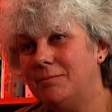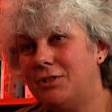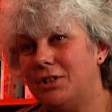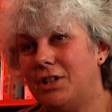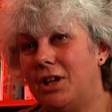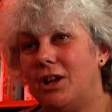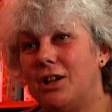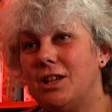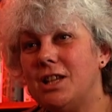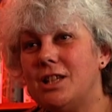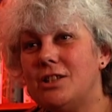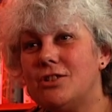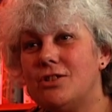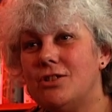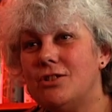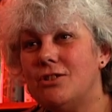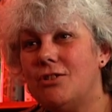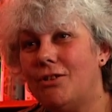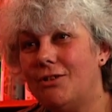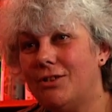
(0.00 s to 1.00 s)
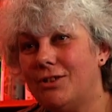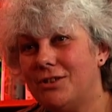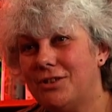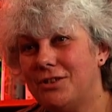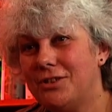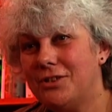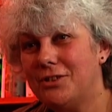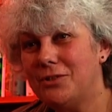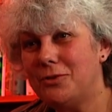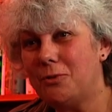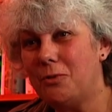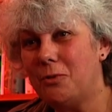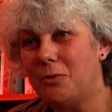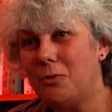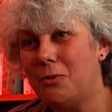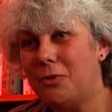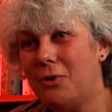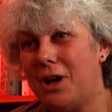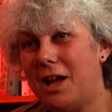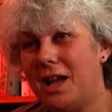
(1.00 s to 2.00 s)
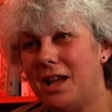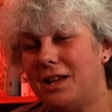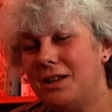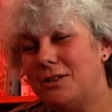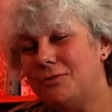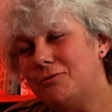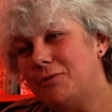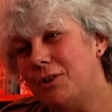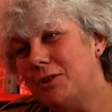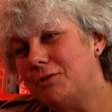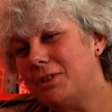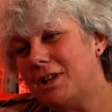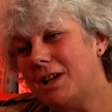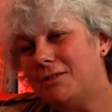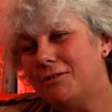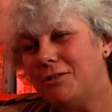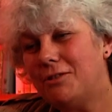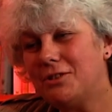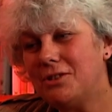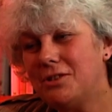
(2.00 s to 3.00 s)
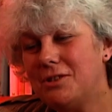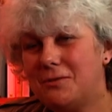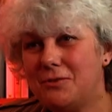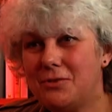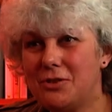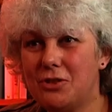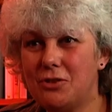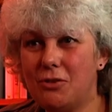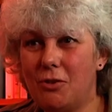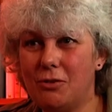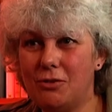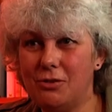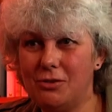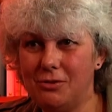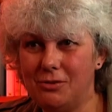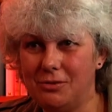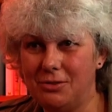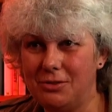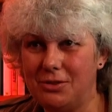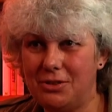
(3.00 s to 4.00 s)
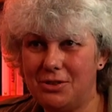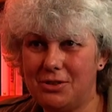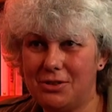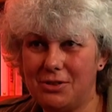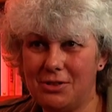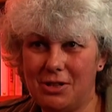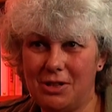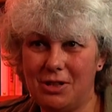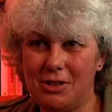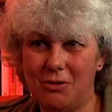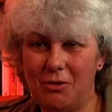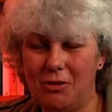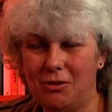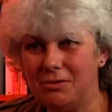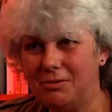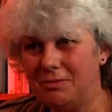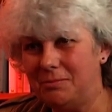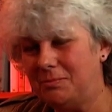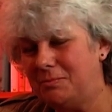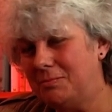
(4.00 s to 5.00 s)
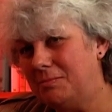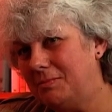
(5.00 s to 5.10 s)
darning socks, or I wrote out lots of songs on